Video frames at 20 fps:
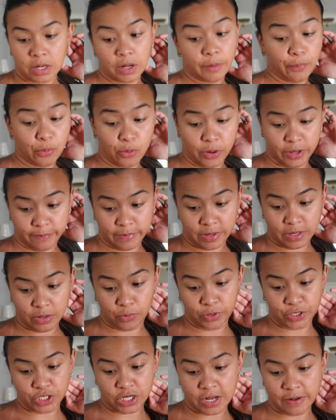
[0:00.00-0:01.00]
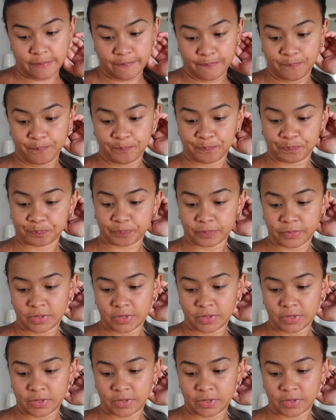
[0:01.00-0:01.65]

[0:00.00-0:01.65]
appointment, which I'm